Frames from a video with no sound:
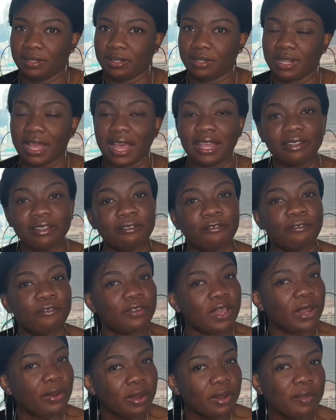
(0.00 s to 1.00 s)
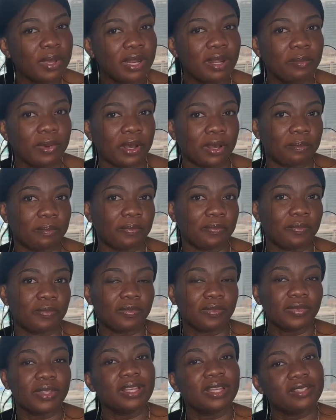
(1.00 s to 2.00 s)
at the very minimum,
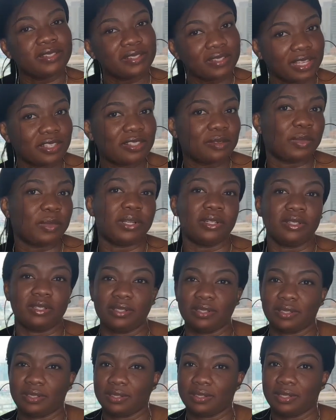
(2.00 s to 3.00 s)
6 months,